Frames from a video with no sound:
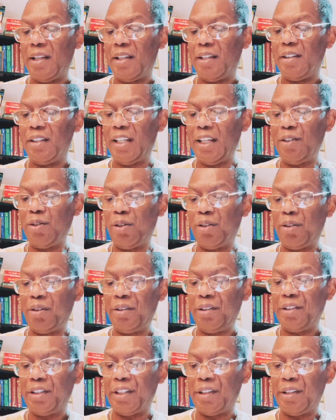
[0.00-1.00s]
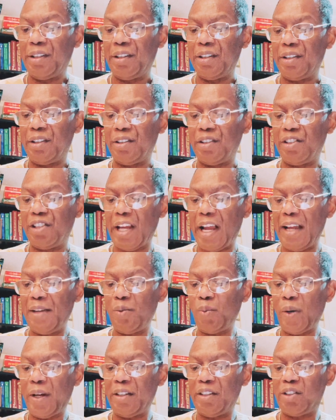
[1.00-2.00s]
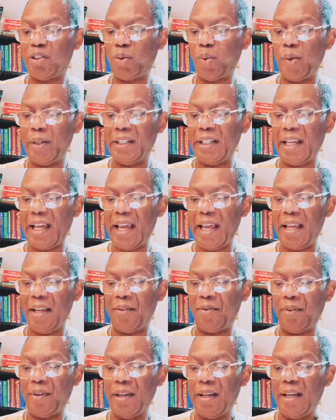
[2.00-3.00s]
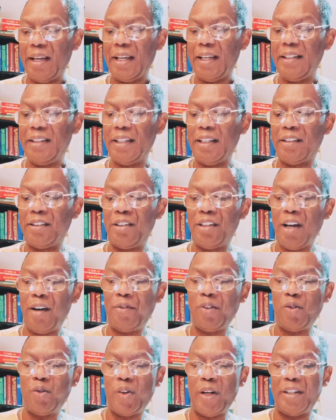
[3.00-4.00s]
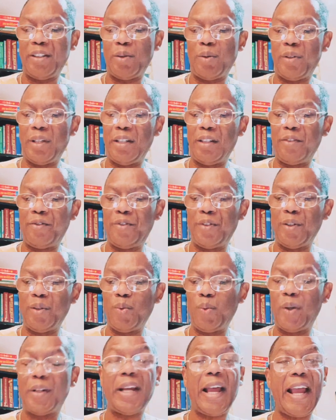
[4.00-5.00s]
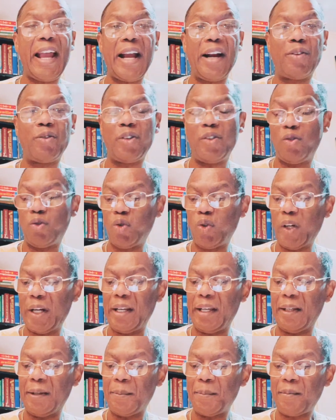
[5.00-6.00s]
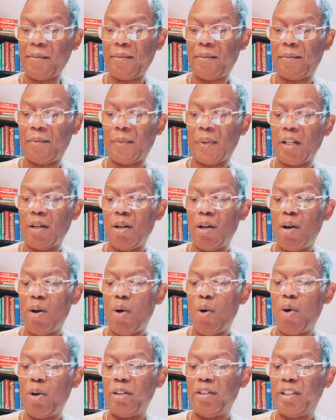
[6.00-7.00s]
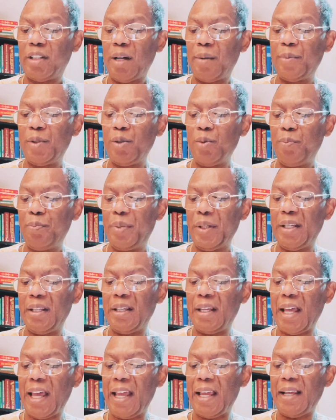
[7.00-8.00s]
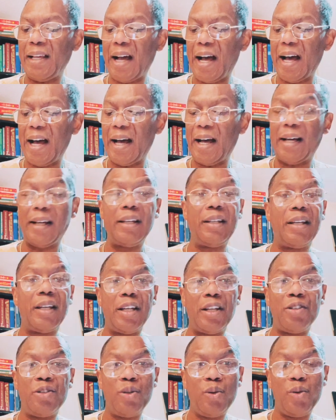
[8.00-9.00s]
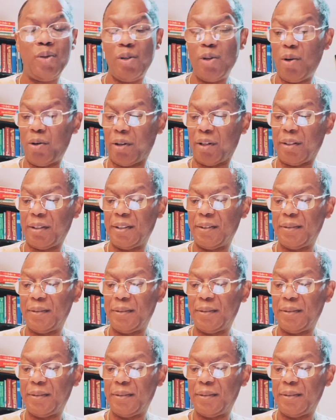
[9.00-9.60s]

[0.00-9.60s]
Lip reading: Then on January the 28th, he did another radio interview with Harry Ring on WBAI in New York.